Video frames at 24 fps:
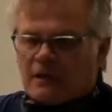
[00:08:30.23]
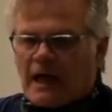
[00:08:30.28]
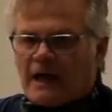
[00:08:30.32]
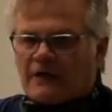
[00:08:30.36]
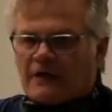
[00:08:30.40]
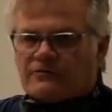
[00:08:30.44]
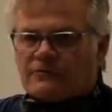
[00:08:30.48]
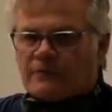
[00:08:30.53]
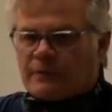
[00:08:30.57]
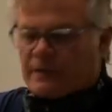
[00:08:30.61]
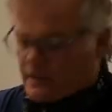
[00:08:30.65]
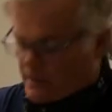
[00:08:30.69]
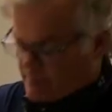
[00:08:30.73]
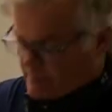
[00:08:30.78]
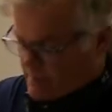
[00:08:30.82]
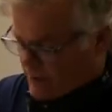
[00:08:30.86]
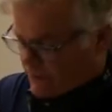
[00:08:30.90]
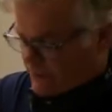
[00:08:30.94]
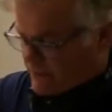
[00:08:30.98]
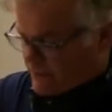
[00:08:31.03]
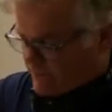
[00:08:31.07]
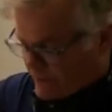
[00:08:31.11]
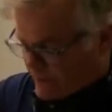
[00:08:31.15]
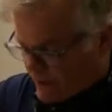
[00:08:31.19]
week about the
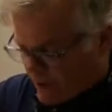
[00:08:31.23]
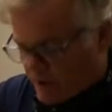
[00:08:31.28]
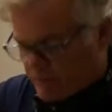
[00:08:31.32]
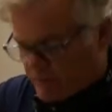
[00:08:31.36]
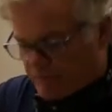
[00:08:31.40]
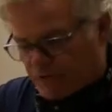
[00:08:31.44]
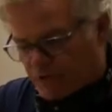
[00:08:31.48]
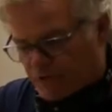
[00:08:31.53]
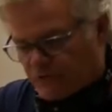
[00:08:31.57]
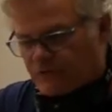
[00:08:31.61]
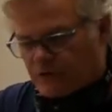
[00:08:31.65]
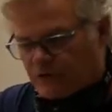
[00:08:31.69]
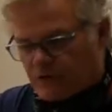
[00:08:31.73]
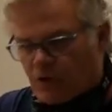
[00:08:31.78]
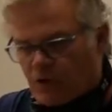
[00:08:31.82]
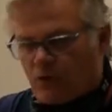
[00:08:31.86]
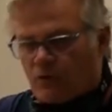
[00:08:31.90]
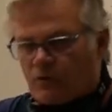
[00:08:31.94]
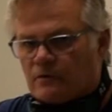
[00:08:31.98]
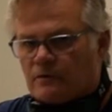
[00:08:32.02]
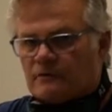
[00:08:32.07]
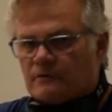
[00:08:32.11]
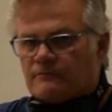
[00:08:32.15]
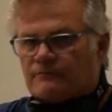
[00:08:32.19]
very first coat
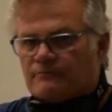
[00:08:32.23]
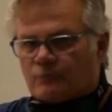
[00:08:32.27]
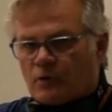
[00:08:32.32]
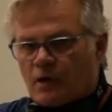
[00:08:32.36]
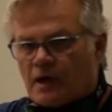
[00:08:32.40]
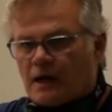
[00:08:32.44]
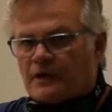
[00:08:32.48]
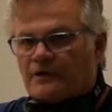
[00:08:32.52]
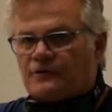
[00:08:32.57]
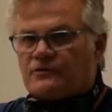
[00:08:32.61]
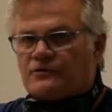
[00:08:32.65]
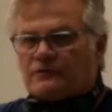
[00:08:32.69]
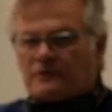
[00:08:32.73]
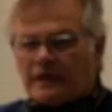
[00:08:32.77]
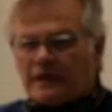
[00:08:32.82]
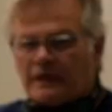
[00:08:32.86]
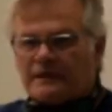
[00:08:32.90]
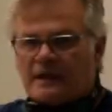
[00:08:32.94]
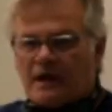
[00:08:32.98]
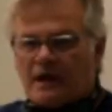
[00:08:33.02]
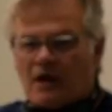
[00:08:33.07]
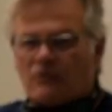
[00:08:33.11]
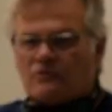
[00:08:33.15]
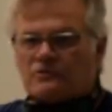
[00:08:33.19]
of product you lay
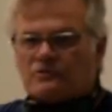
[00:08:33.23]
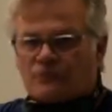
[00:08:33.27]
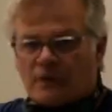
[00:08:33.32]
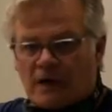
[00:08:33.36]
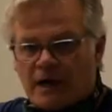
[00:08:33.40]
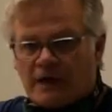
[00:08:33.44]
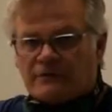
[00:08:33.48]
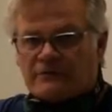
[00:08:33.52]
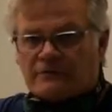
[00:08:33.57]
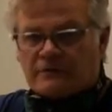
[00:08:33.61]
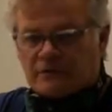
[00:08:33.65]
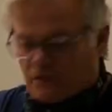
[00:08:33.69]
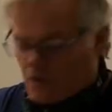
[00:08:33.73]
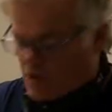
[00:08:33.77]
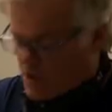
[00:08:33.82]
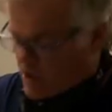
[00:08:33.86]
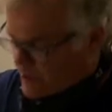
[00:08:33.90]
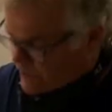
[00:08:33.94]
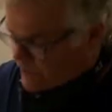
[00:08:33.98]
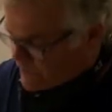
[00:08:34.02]
down dries the longest.